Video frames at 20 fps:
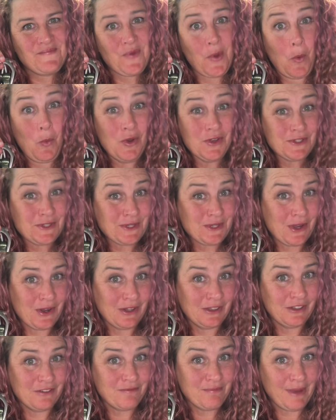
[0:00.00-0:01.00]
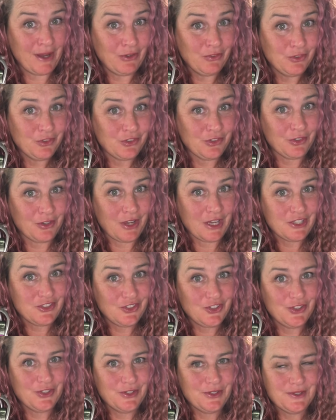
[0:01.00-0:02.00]
what style of belt should I
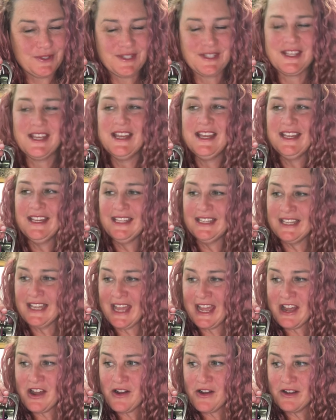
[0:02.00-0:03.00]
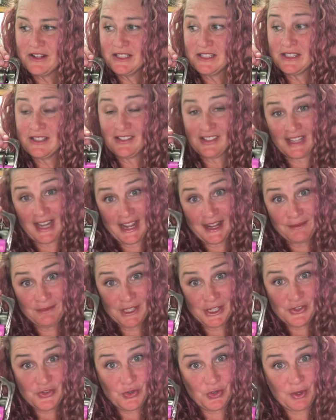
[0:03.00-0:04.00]
choose. Now today I'm
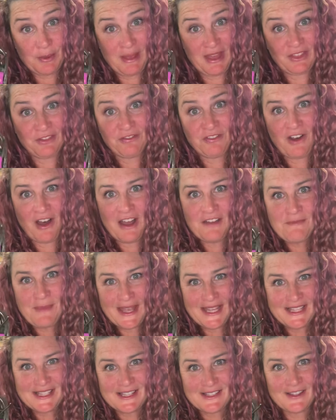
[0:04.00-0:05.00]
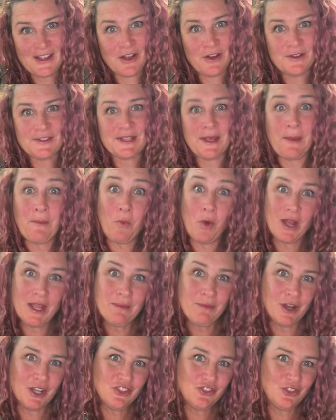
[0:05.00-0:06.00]
going to talk about the 5 main styles and why you
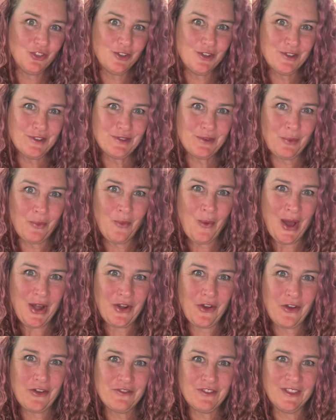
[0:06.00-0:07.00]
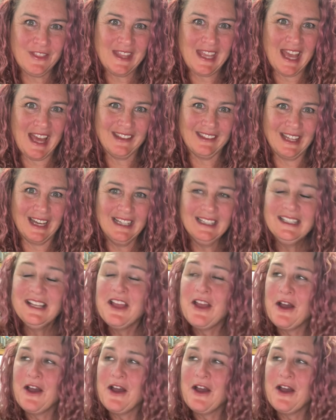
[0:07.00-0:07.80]
might choose one over the other.